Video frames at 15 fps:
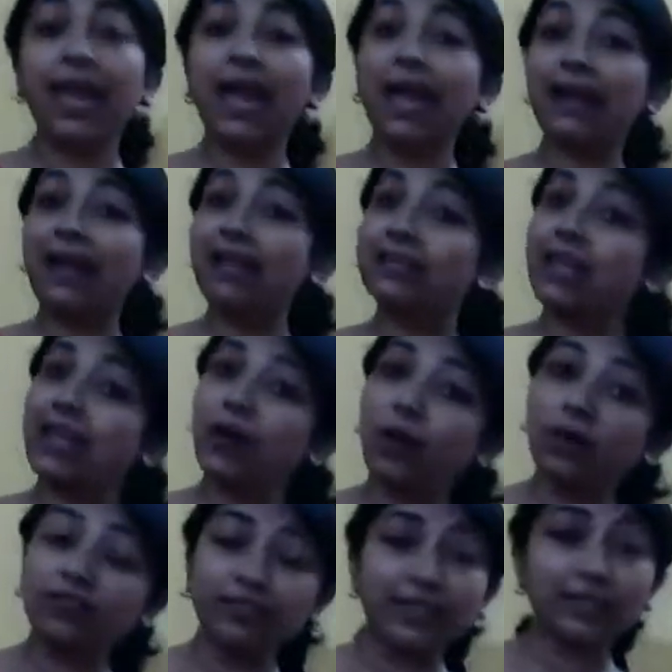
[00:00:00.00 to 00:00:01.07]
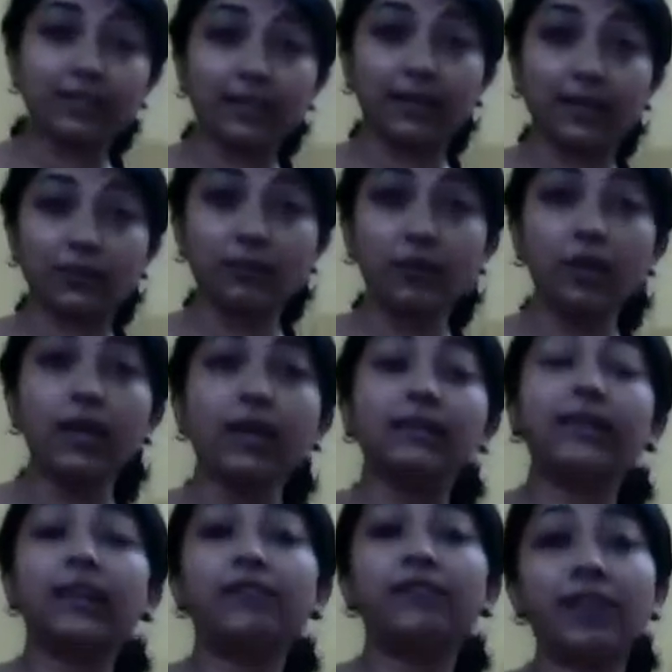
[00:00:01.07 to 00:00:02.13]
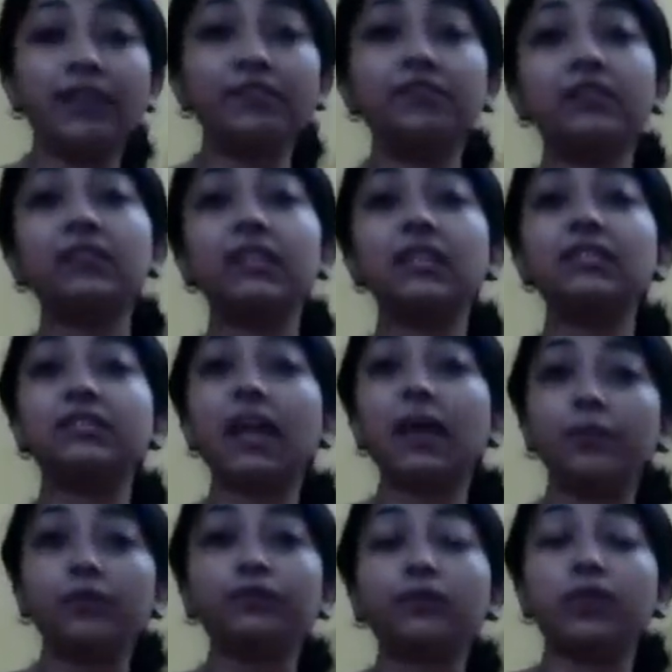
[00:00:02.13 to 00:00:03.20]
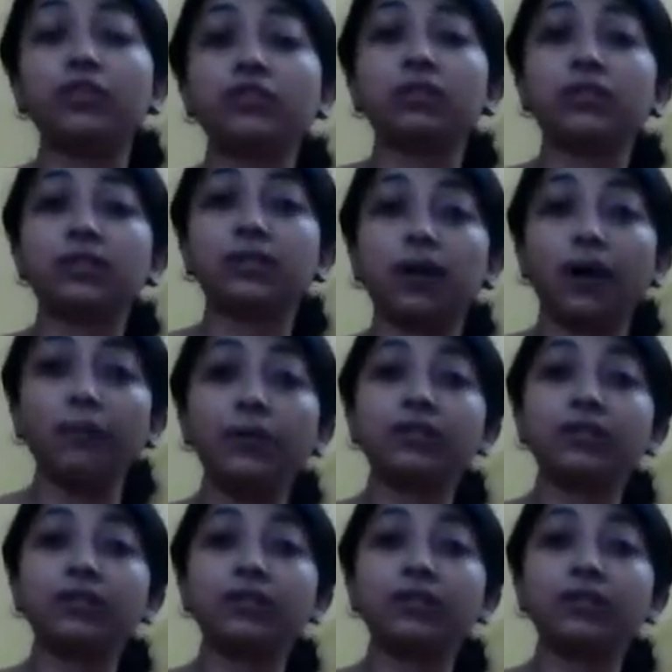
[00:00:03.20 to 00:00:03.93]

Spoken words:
And as I always tell you that whenever these type of questions come,